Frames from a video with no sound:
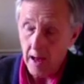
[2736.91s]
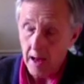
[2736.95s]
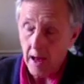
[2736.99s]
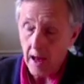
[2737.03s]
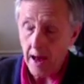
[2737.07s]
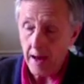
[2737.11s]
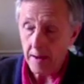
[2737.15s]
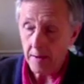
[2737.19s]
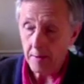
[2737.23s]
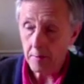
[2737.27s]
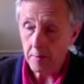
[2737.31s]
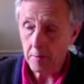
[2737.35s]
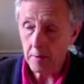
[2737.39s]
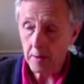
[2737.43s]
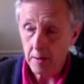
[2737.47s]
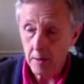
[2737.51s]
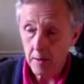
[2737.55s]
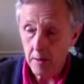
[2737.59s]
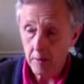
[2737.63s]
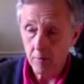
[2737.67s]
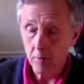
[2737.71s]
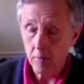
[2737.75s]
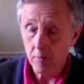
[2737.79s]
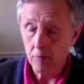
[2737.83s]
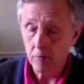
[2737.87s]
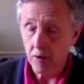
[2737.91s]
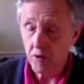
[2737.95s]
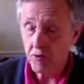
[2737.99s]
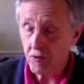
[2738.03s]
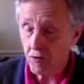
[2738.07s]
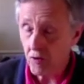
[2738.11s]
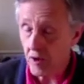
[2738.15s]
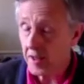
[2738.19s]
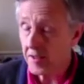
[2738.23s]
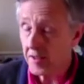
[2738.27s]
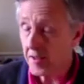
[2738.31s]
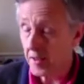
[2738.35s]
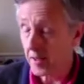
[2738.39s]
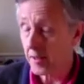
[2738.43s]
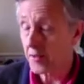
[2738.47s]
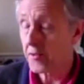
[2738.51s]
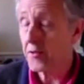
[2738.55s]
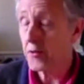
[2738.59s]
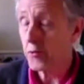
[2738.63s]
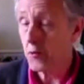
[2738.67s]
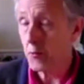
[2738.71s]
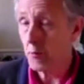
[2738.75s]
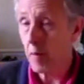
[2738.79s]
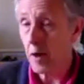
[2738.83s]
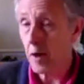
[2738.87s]
and retreating
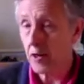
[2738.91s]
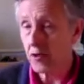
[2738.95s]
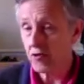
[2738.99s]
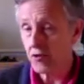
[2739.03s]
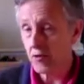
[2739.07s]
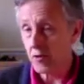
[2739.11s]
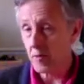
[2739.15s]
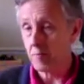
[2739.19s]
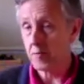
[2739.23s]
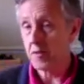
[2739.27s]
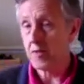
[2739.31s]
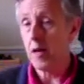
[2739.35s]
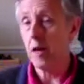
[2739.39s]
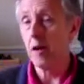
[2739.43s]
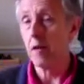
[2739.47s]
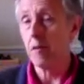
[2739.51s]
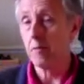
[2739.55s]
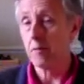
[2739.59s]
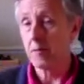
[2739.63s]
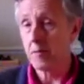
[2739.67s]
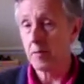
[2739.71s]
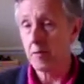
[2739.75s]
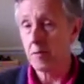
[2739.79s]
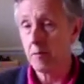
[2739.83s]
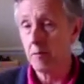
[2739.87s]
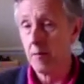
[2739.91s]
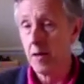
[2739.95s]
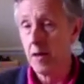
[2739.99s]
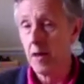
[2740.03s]
too much themselves.